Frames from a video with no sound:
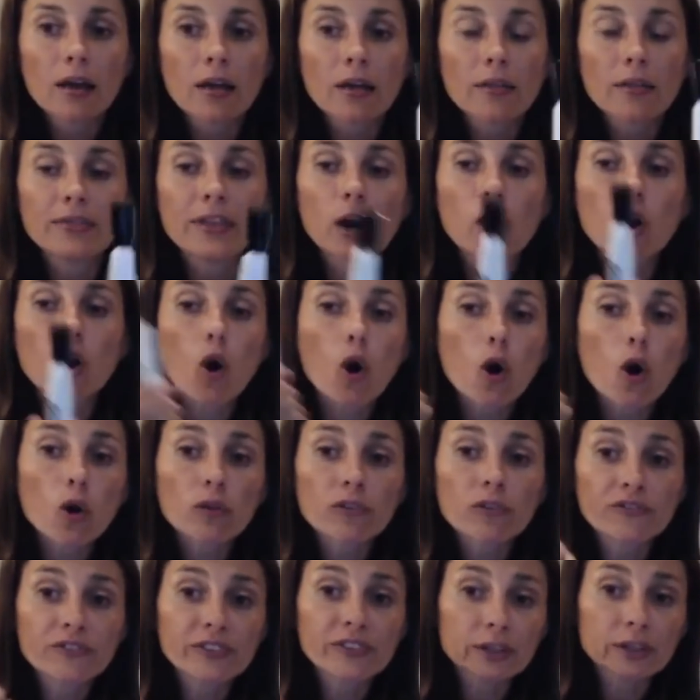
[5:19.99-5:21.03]
The
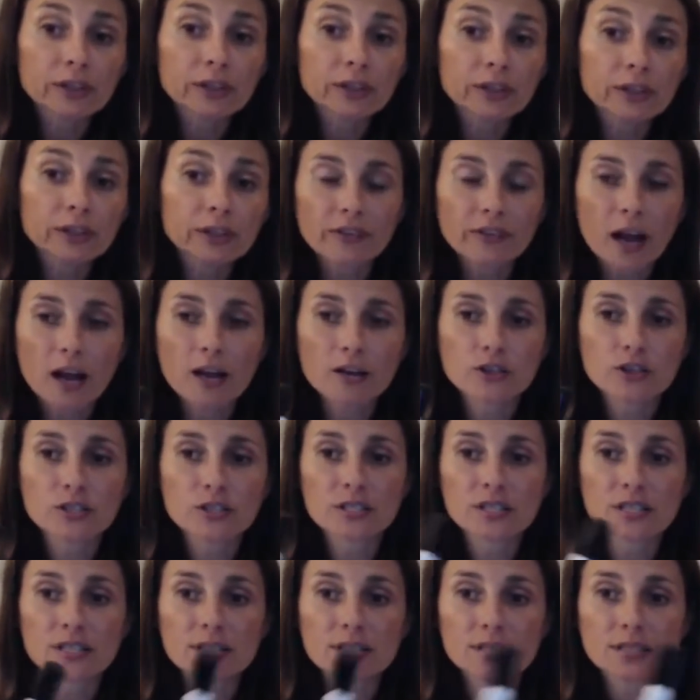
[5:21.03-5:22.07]
whole field of
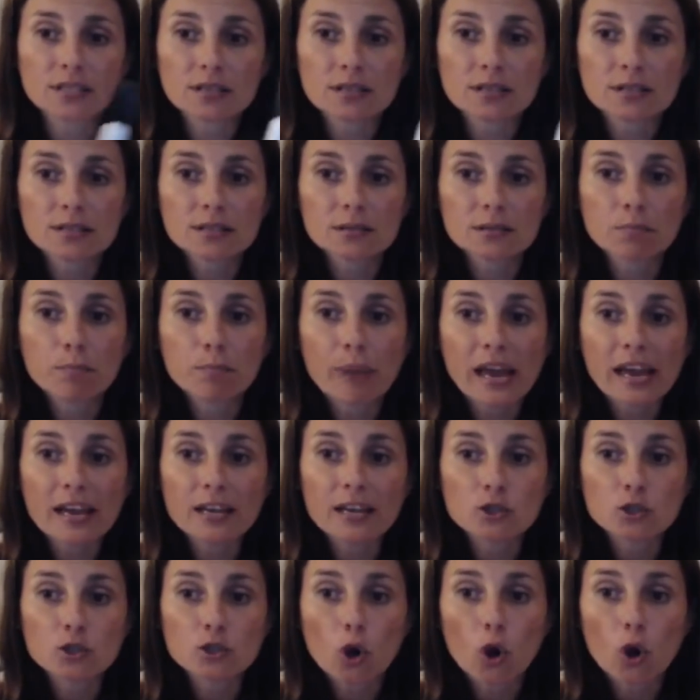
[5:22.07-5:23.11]
consciousness is
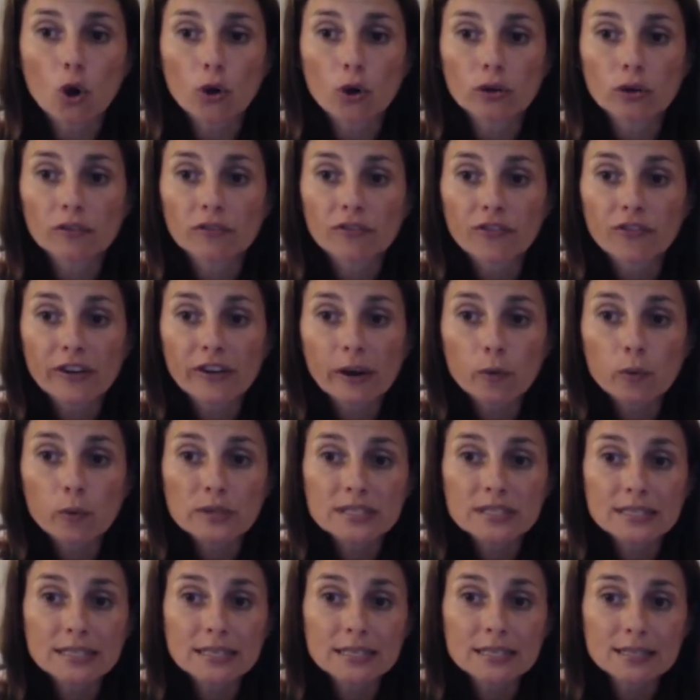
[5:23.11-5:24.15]
based on
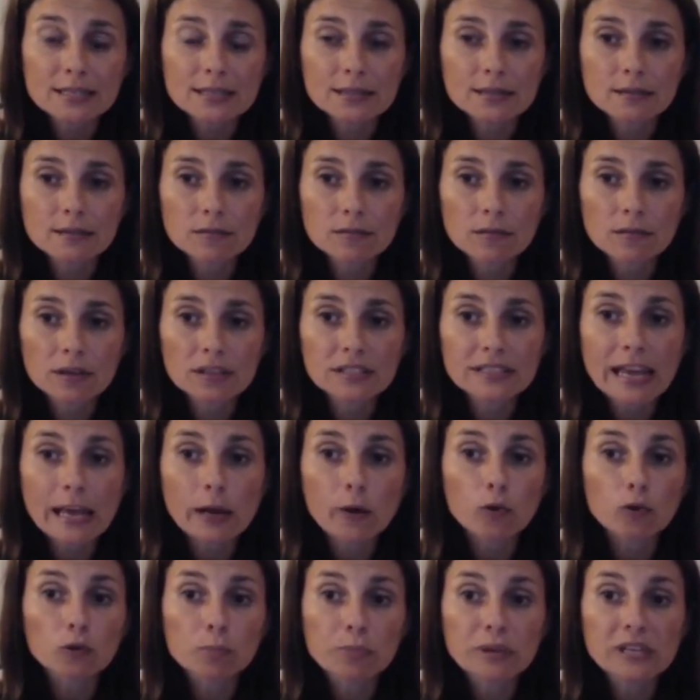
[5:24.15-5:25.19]
frequencies. They
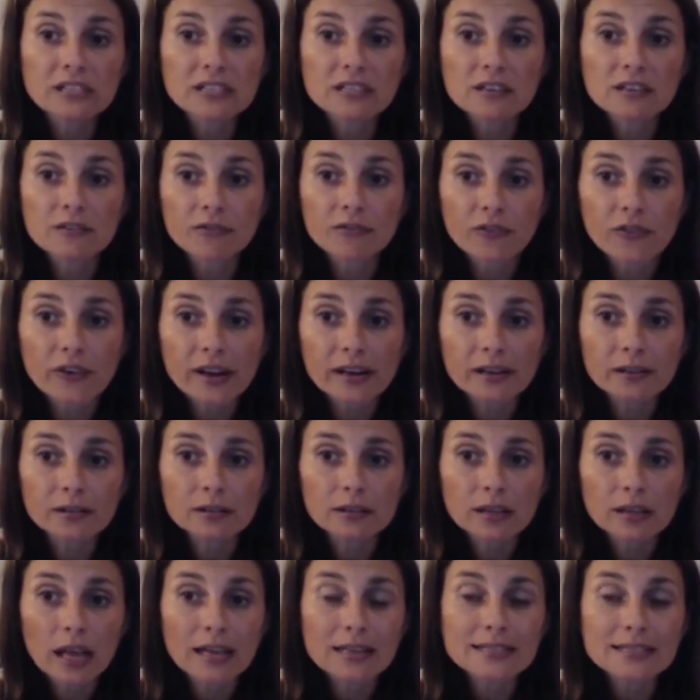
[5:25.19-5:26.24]
could be different
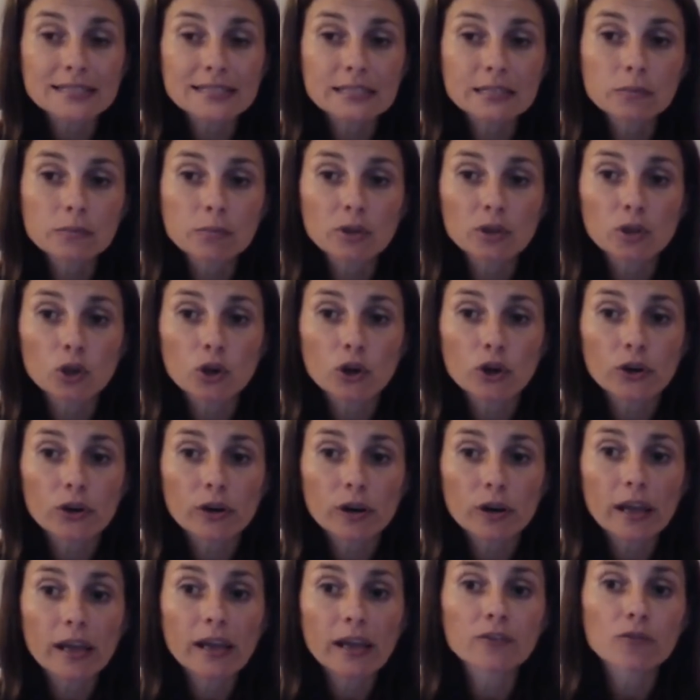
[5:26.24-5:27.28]
and similar
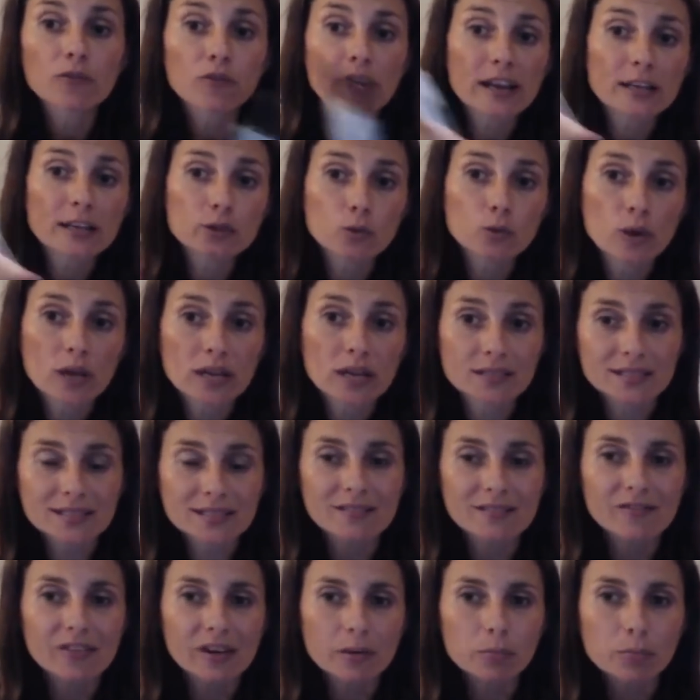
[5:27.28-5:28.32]
in resonance
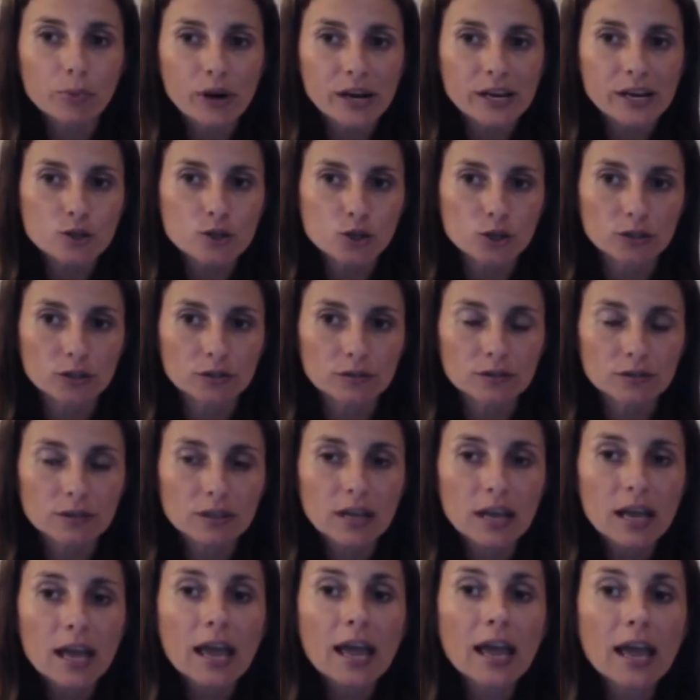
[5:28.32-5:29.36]
and vibration.
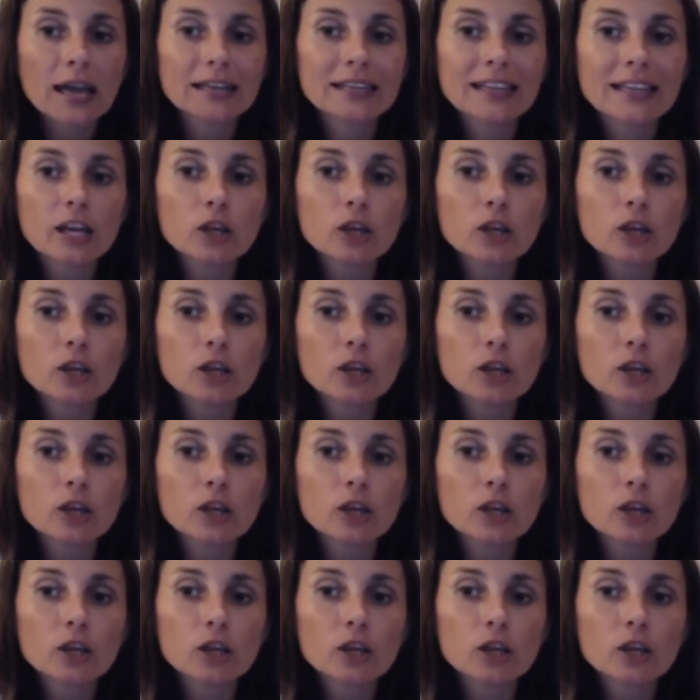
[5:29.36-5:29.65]
They